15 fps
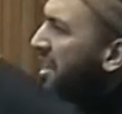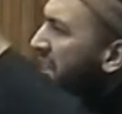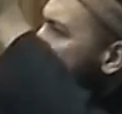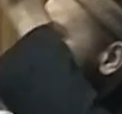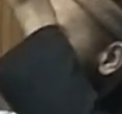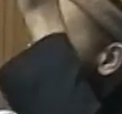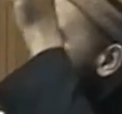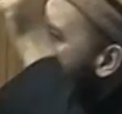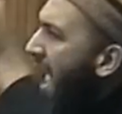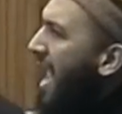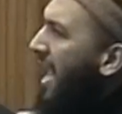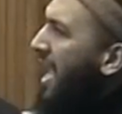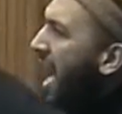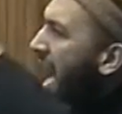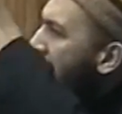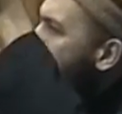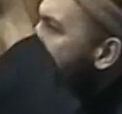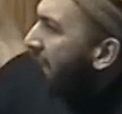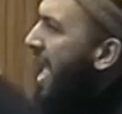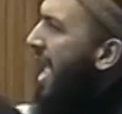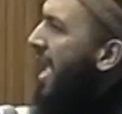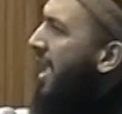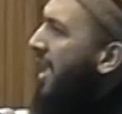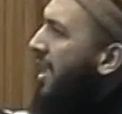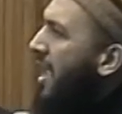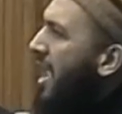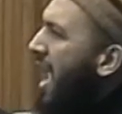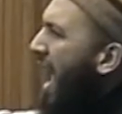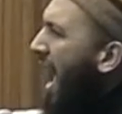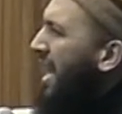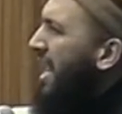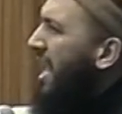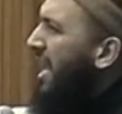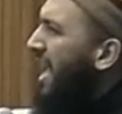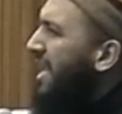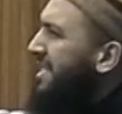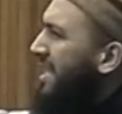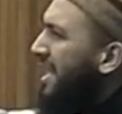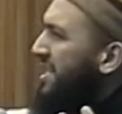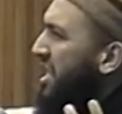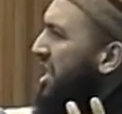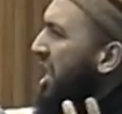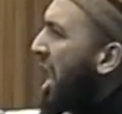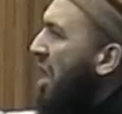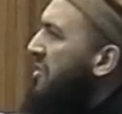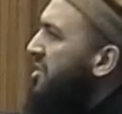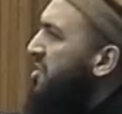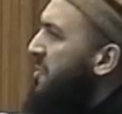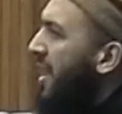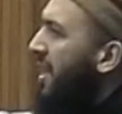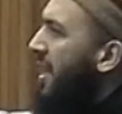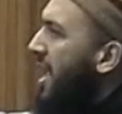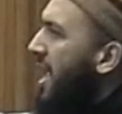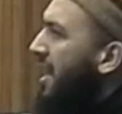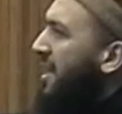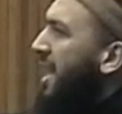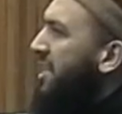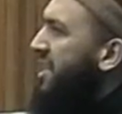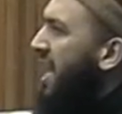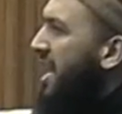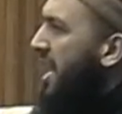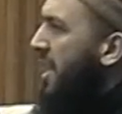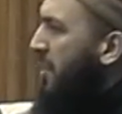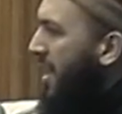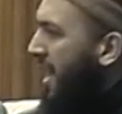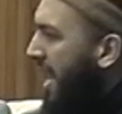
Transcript: that the malaika are here and he gets that encouragement that yani,